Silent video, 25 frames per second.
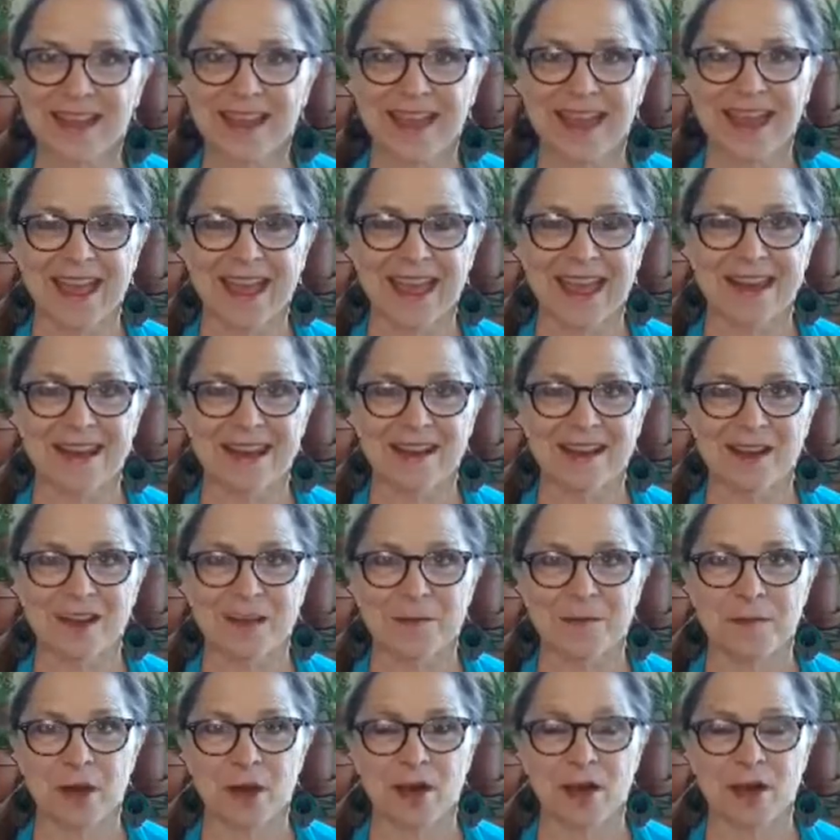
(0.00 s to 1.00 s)
And
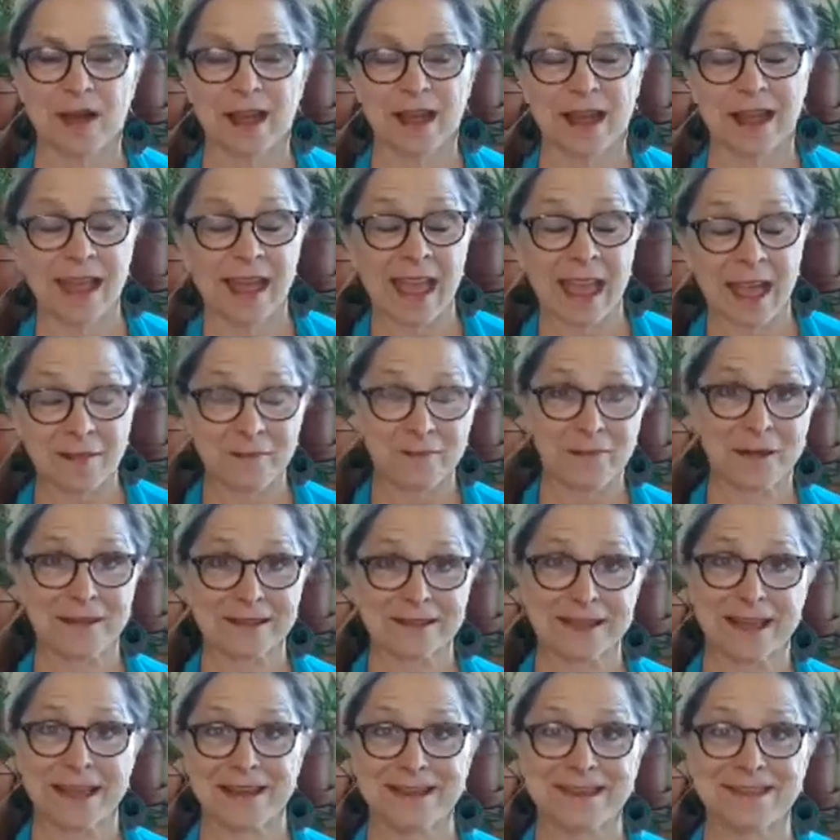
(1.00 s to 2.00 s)
I have a
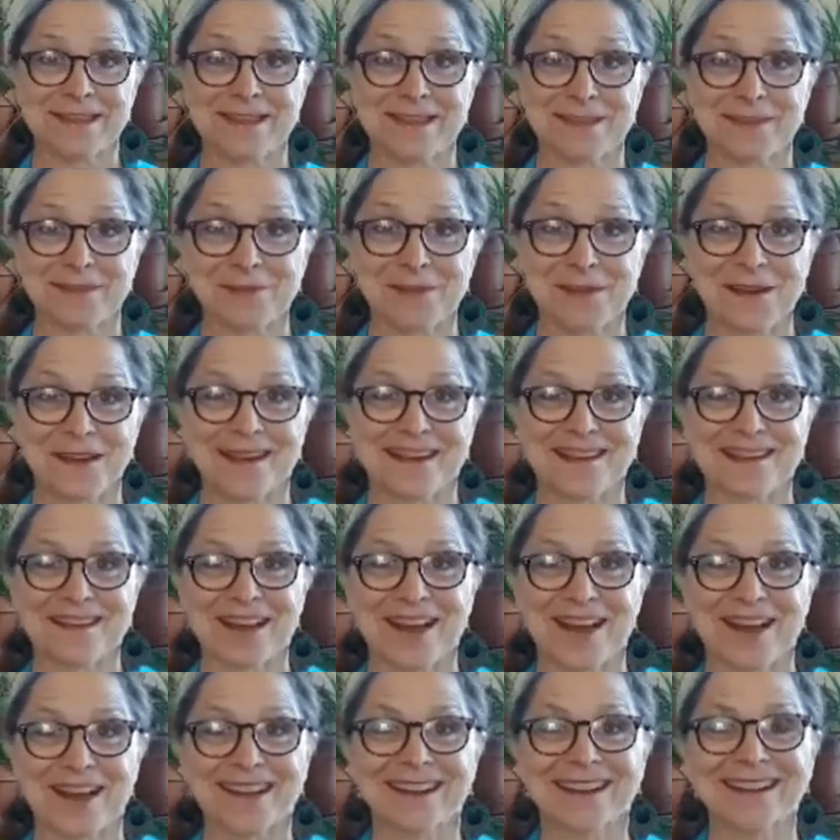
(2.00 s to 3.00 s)
tendency to want to
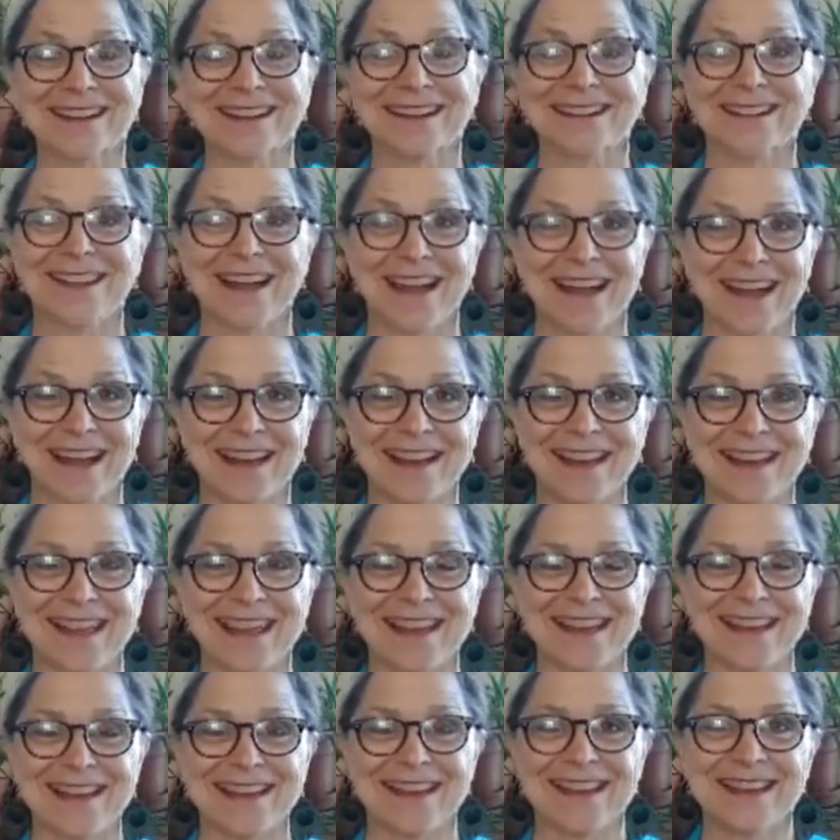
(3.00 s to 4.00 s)
talk a lot,
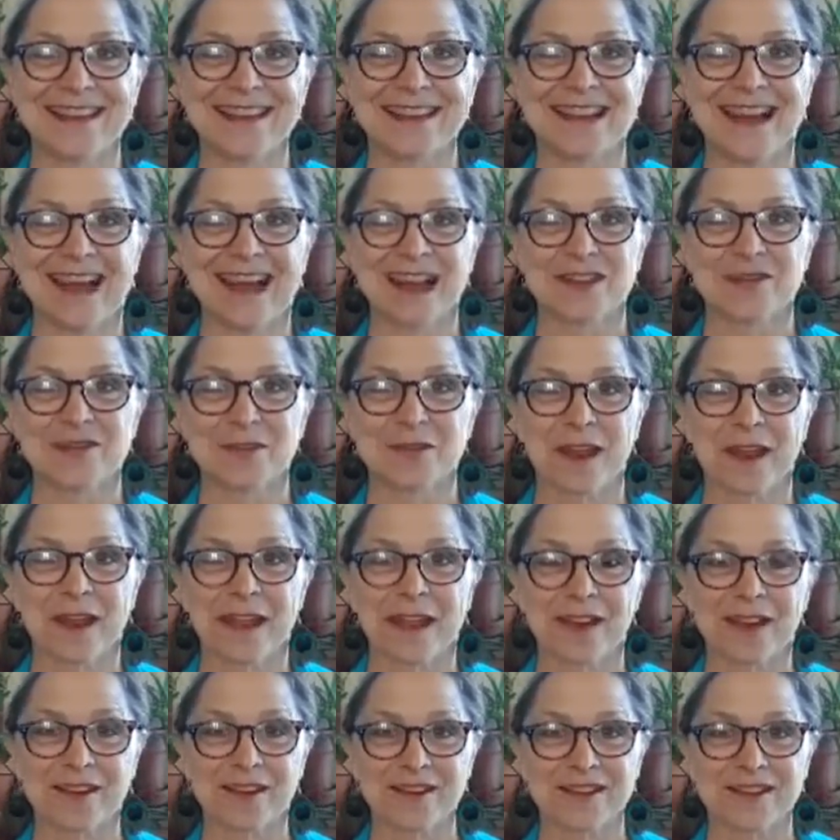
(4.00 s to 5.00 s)
and I try
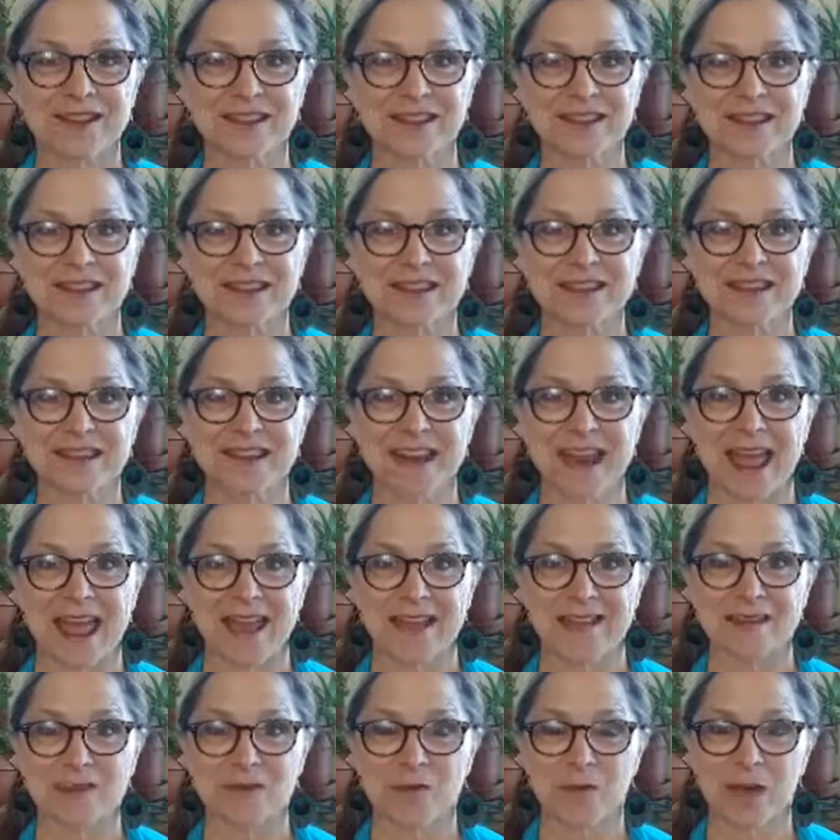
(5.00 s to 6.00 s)
hard to listen
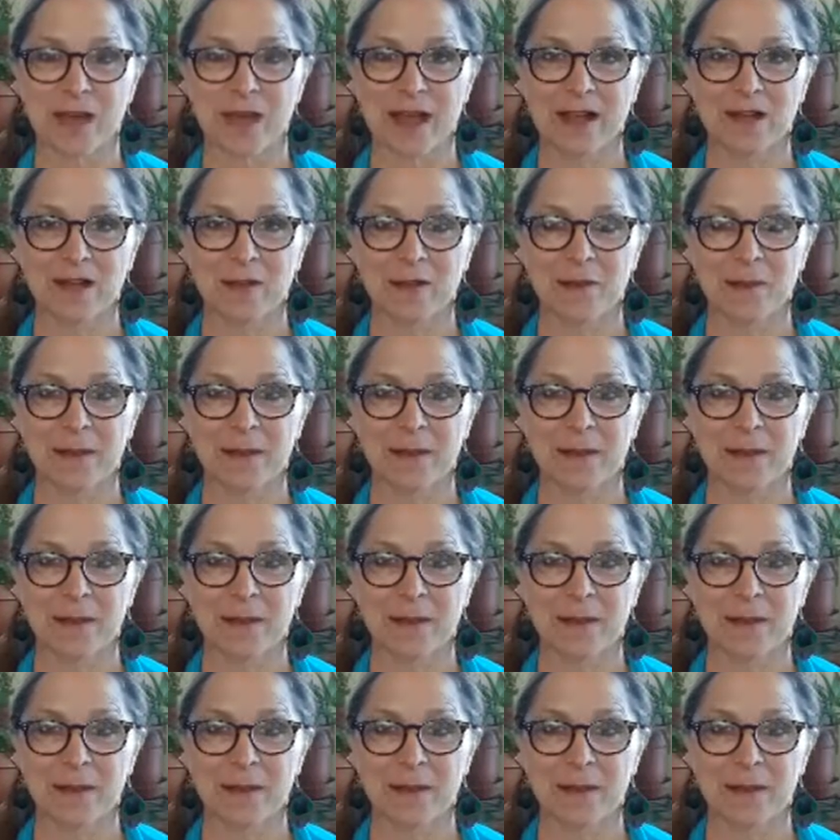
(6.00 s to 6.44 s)
as well.